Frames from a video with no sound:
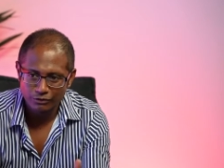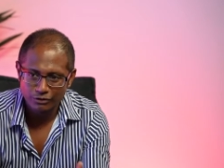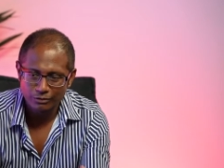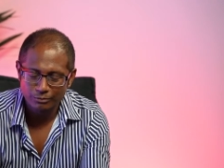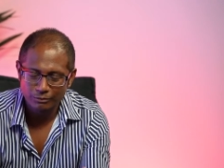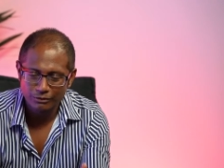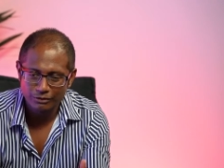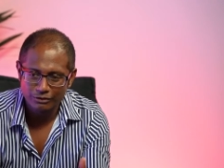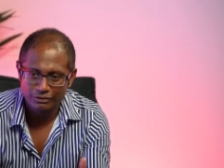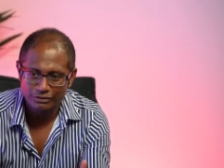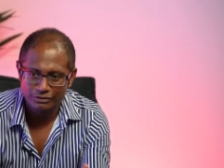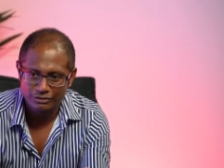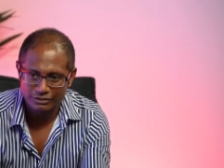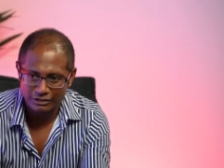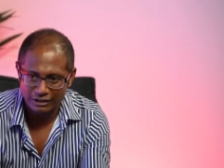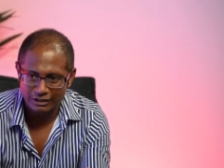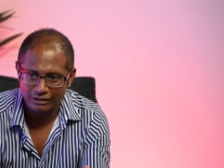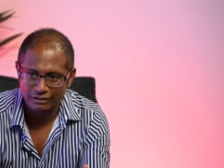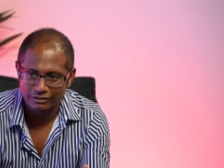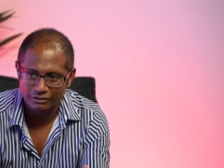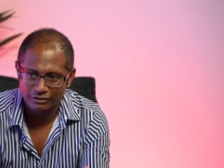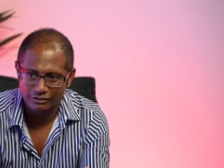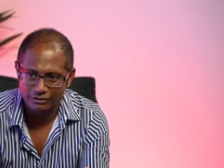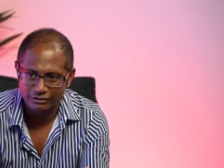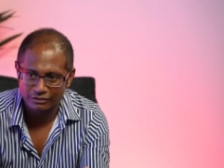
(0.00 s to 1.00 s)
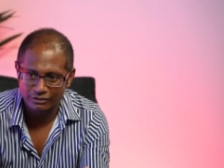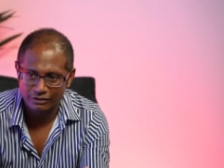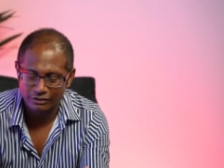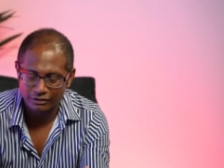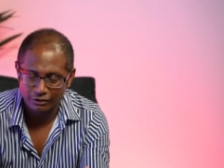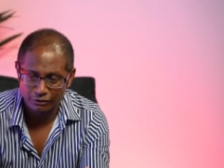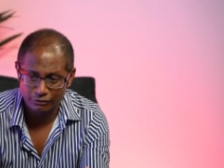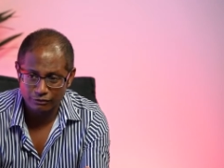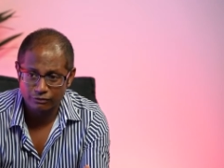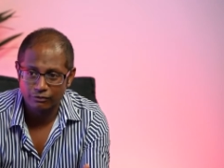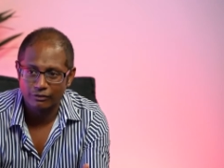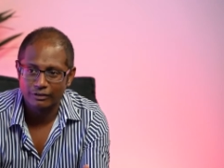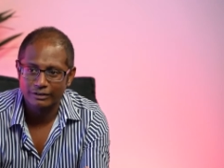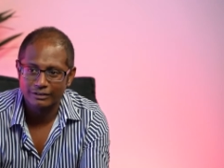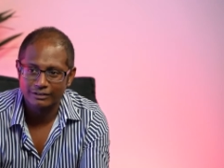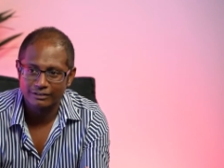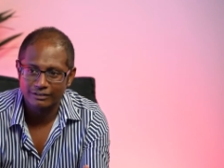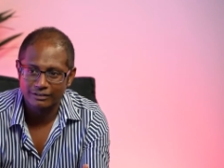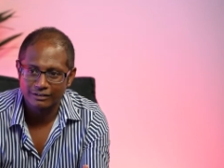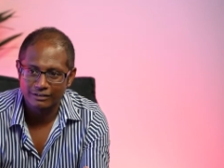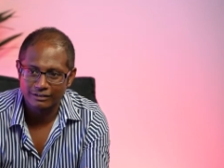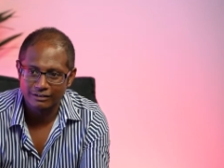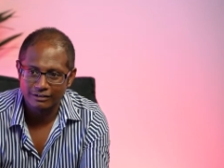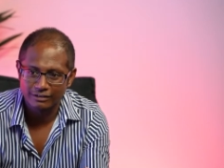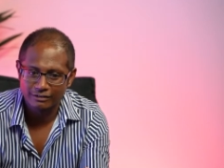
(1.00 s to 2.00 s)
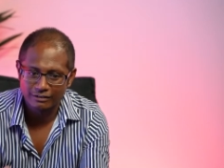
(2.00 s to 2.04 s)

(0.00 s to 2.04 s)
of the challenges that you're finding